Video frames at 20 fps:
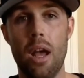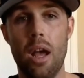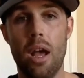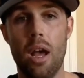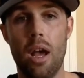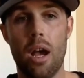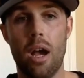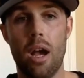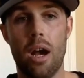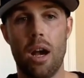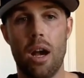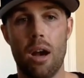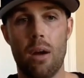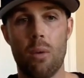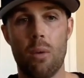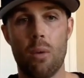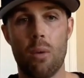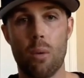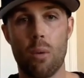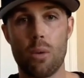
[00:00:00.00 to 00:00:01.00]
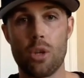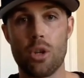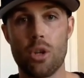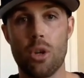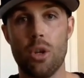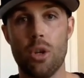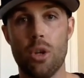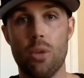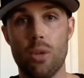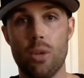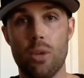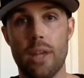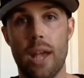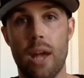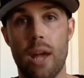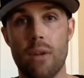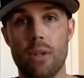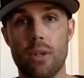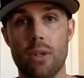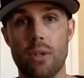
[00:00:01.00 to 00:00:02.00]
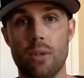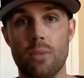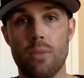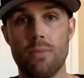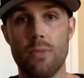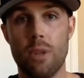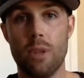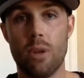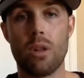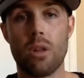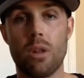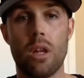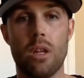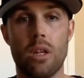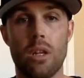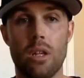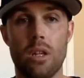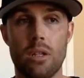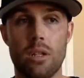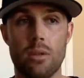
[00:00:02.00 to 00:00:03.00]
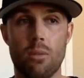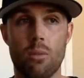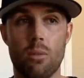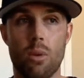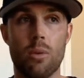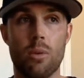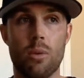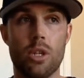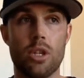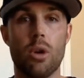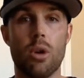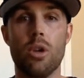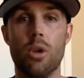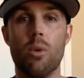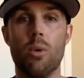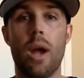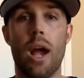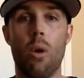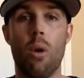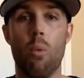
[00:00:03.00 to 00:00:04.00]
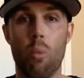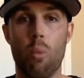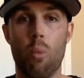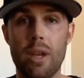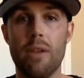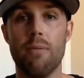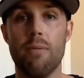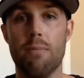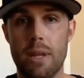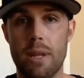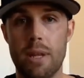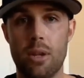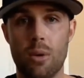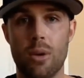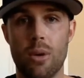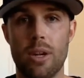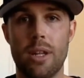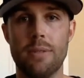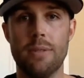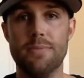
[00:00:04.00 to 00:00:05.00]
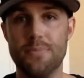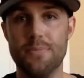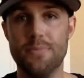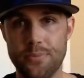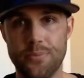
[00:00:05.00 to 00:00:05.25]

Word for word: uh, where we'll show you really how to, you know, where we show you how we've been doing it